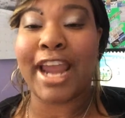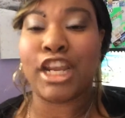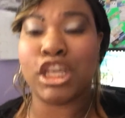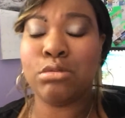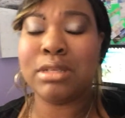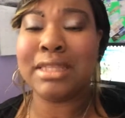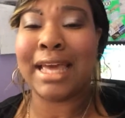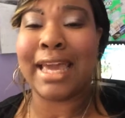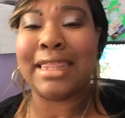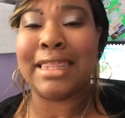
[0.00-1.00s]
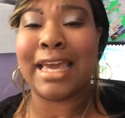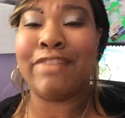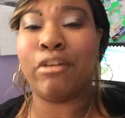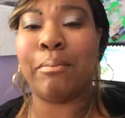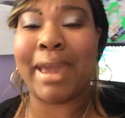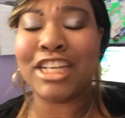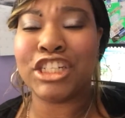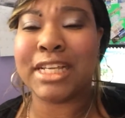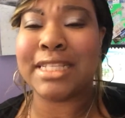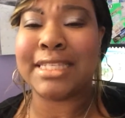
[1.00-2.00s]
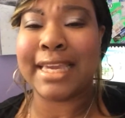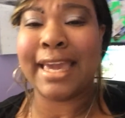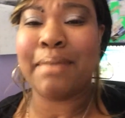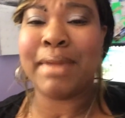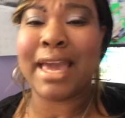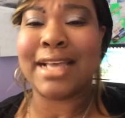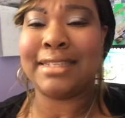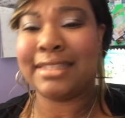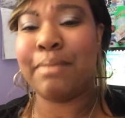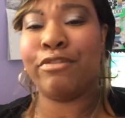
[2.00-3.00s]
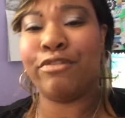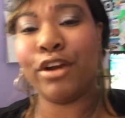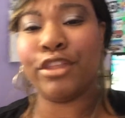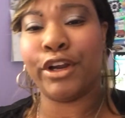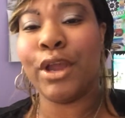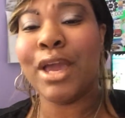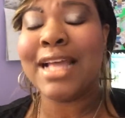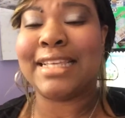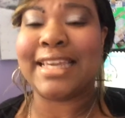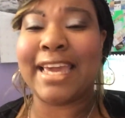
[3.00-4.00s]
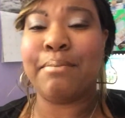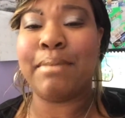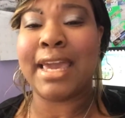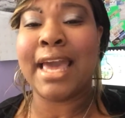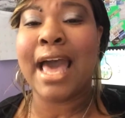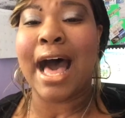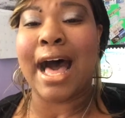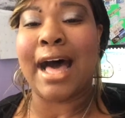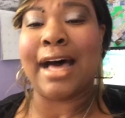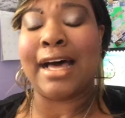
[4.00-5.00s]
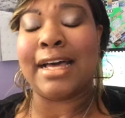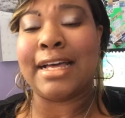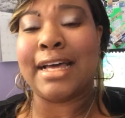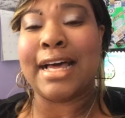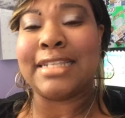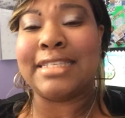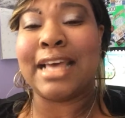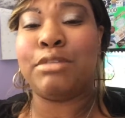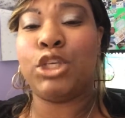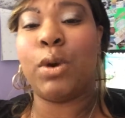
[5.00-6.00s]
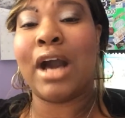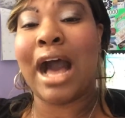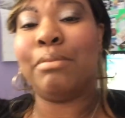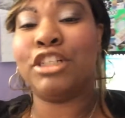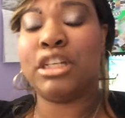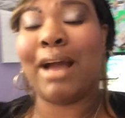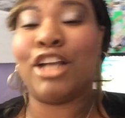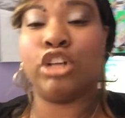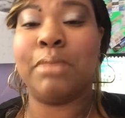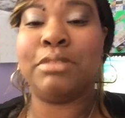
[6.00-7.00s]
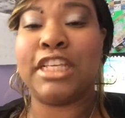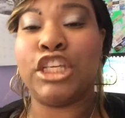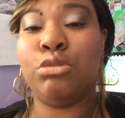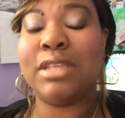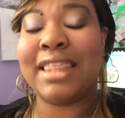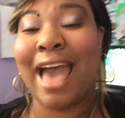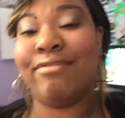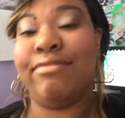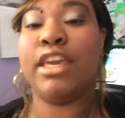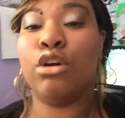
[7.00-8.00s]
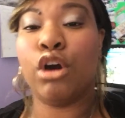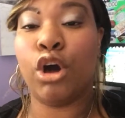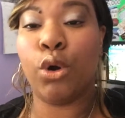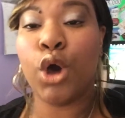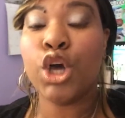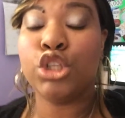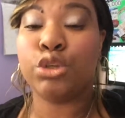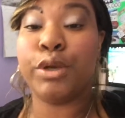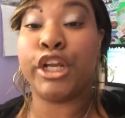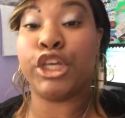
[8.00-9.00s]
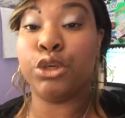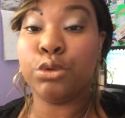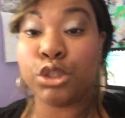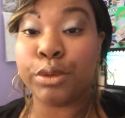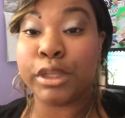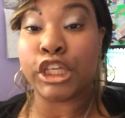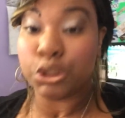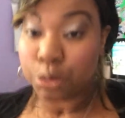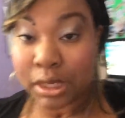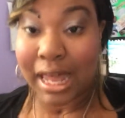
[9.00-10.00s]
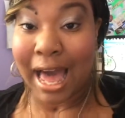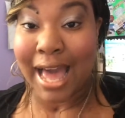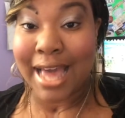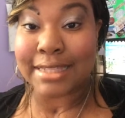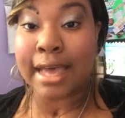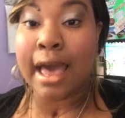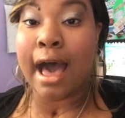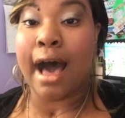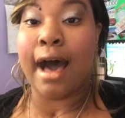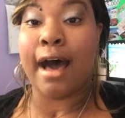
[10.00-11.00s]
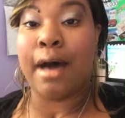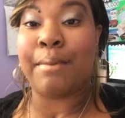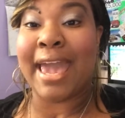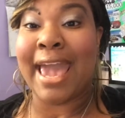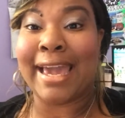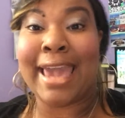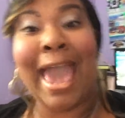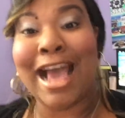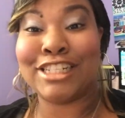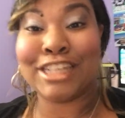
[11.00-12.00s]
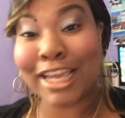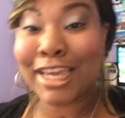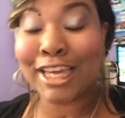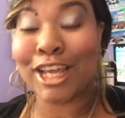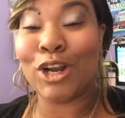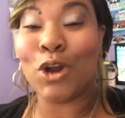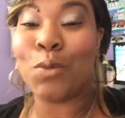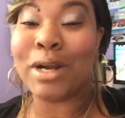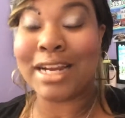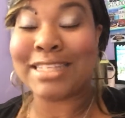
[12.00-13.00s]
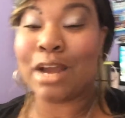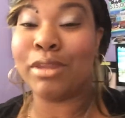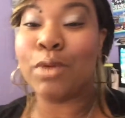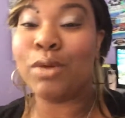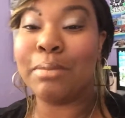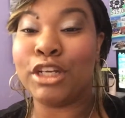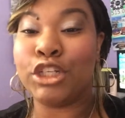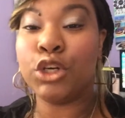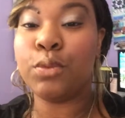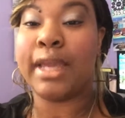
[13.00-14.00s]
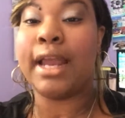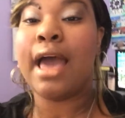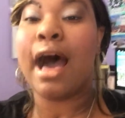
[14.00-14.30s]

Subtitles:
and using the information to get me a step further, to get me a step to accomplishing my dreams, to using that vehicle to really utilize and cash in on what it is I really want to be doing,